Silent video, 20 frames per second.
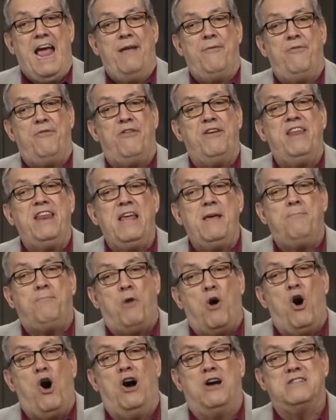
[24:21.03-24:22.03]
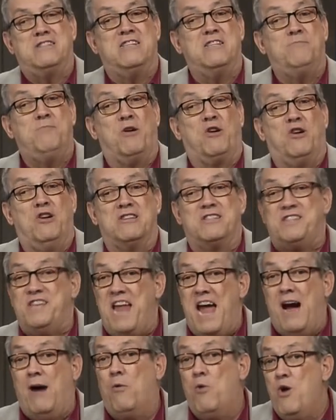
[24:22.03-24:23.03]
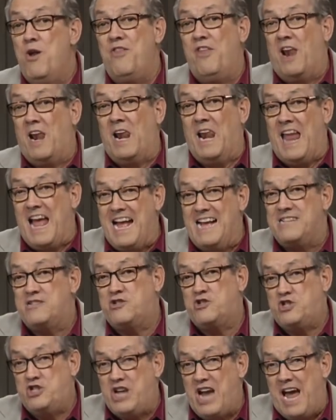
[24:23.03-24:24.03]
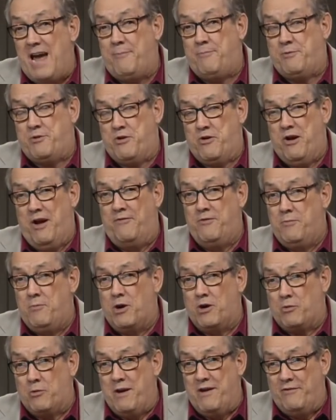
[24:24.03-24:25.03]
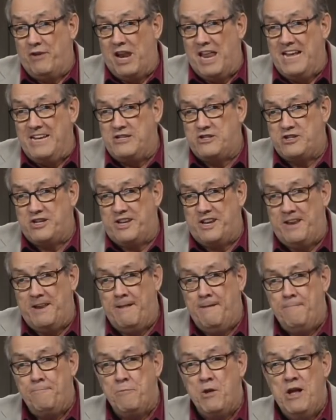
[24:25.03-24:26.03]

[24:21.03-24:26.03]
And then he pauses because now we're in the last chapter of the book of Revelation.